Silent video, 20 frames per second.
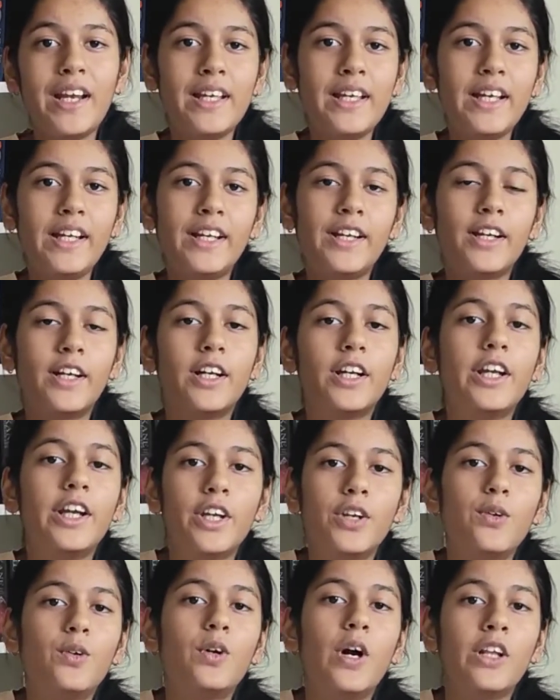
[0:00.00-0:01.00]
He turned
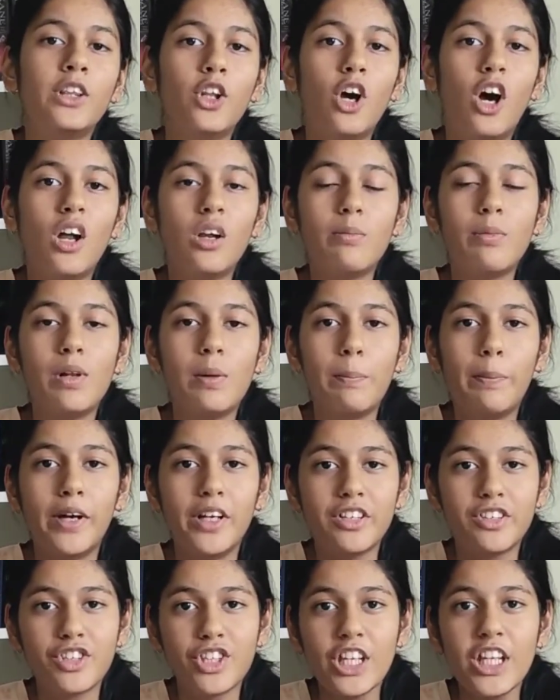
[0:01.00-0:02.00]
into a normal
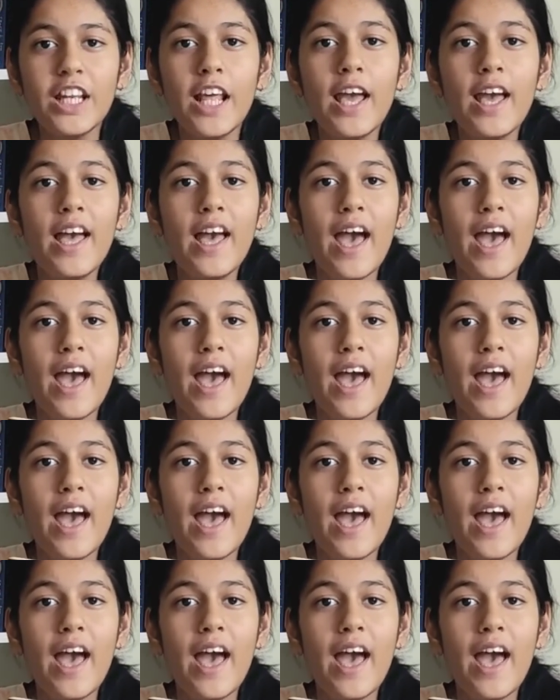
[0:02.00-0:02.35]
person